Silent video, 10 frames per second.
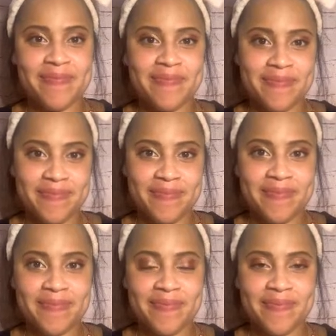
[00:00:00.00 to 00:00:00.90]

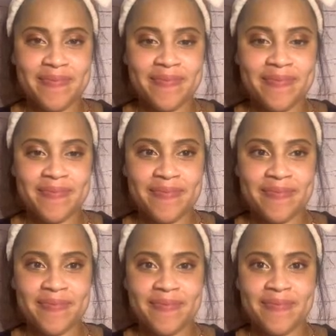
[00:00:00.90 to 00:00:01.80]

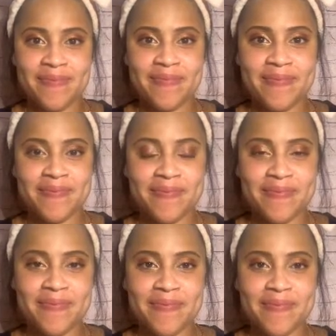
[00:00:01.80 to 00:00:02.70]

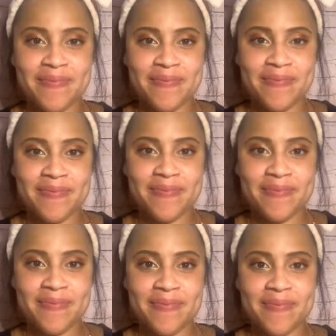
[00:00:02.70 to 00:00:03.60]

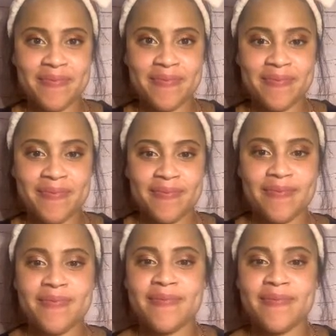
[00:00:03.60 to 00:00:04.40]
(silent)